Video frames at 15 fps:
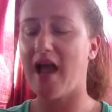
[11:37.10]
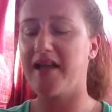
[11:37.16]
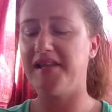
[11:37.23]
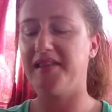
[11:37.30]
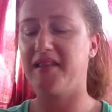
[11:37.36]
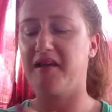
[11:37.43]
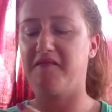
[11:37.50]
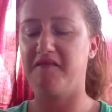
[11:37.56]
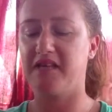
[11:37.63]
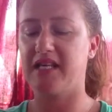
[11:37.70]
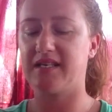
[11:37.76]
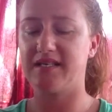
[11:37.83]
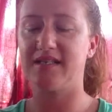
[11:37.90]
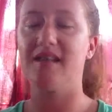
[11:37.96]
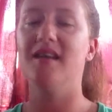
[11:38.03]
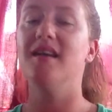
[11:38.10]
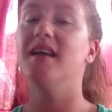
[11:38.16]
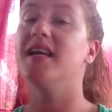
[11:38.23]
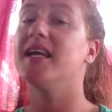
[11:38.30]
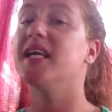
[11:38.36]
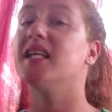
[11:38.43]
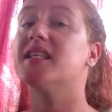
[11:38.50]
I love this.
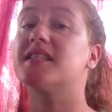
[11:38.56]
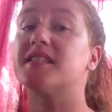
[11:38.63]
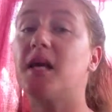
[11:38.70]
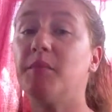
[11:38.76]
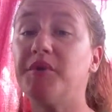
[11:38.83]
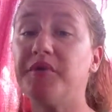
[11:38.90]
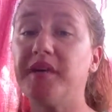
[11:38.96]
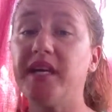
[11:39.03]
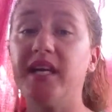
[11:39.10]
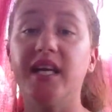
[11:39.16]
It is summery.